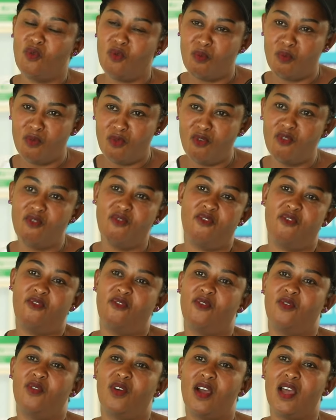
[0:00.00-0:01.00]

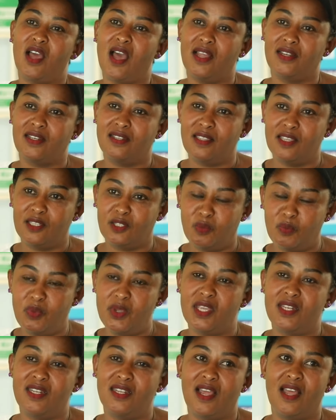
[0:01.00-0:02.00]
move at the
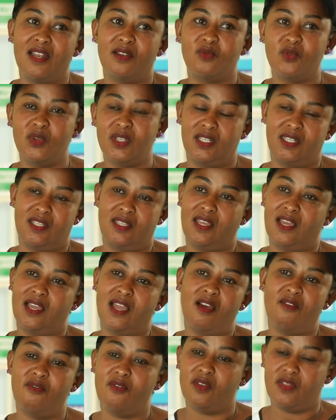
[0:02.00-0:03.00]
speed at which the
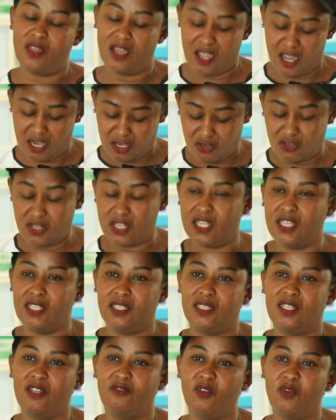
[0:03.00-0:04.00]
country
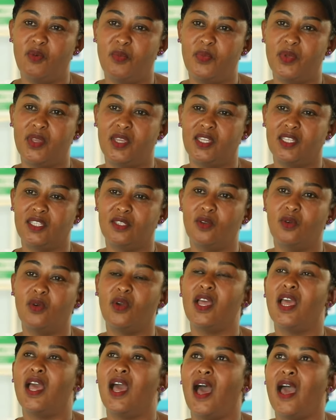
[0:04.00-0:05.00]
is developing.
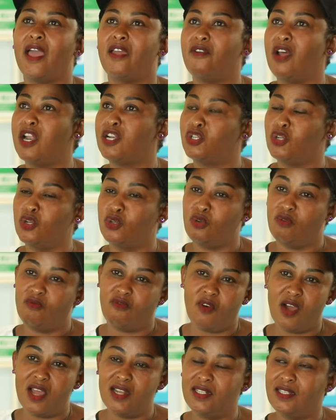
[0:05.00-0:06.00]
So I run short of
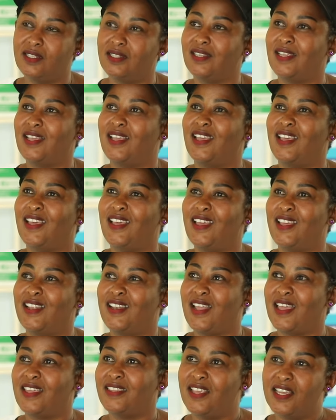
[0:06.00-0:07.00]
words,
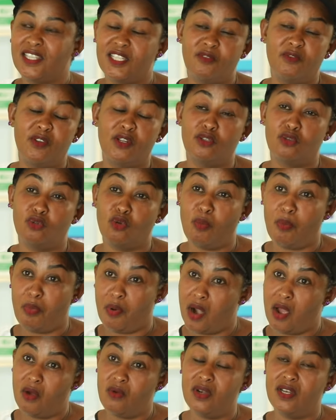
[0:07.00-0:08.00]
and I just feel so
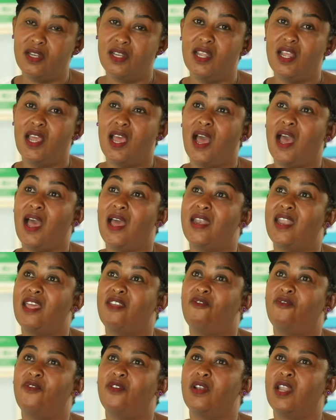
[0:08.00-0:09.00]
proud, and
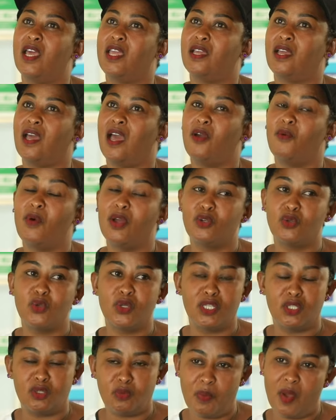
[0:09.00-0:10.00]
I feel like I want to
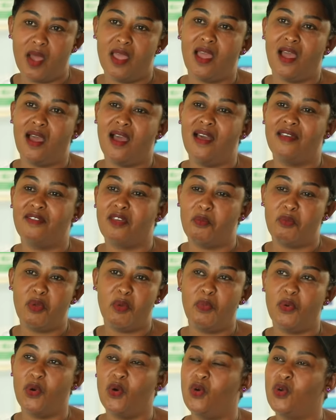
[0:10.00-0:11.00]
inspire other
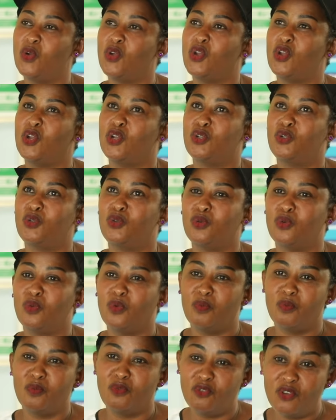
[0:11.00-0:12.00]
people to
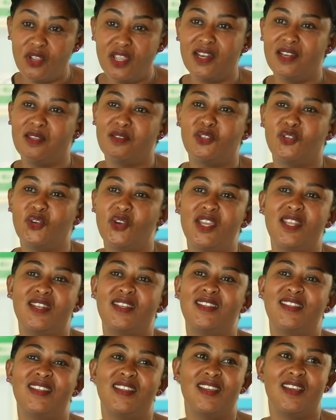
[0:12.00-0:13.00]
really
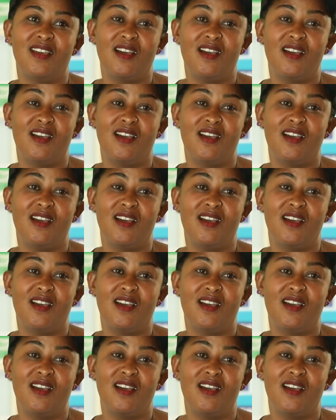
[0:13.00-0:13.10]
join